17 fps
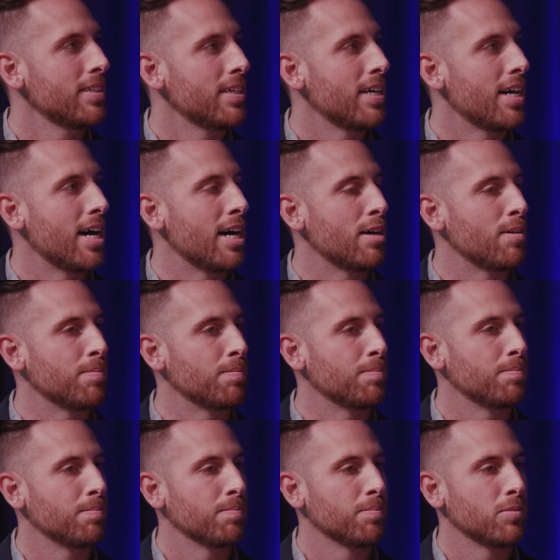
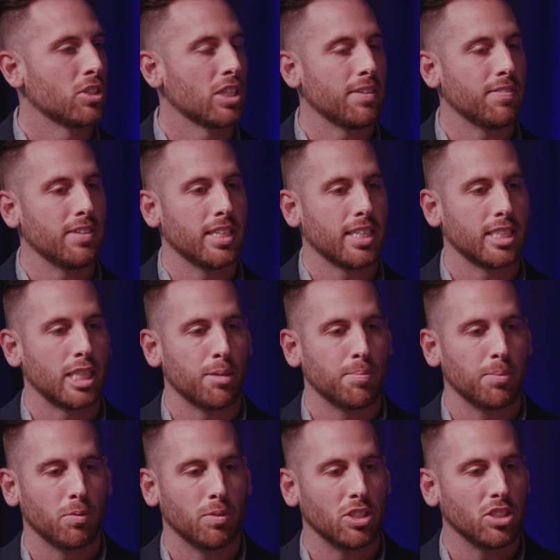To give you an
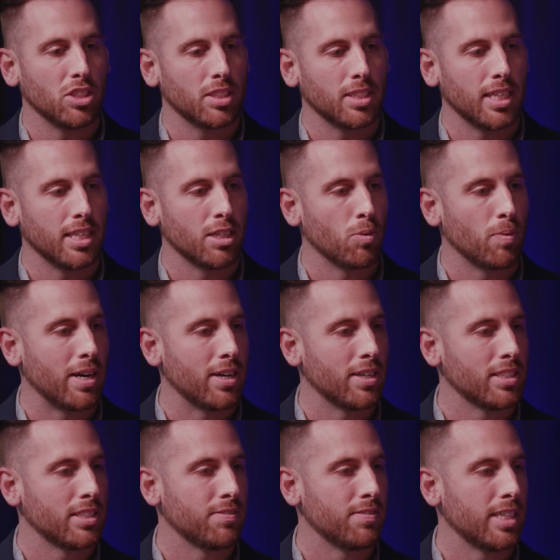example, we just did an
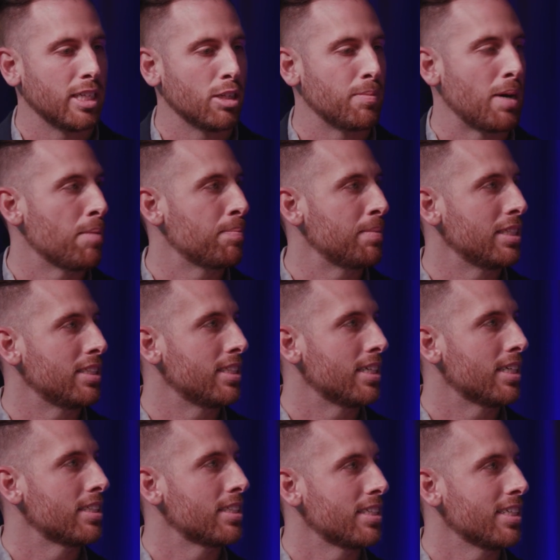awareness video about
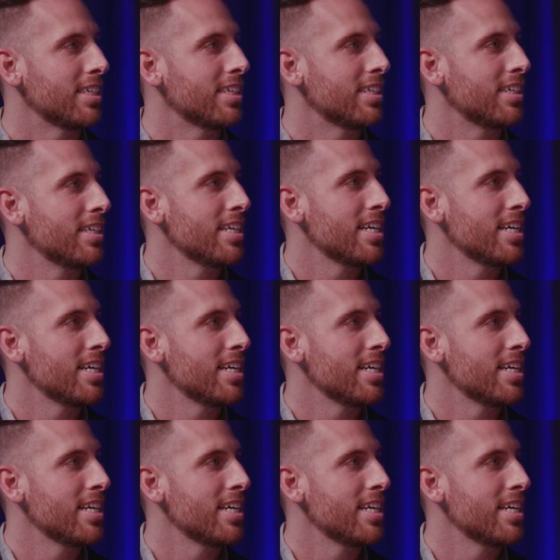PTSD.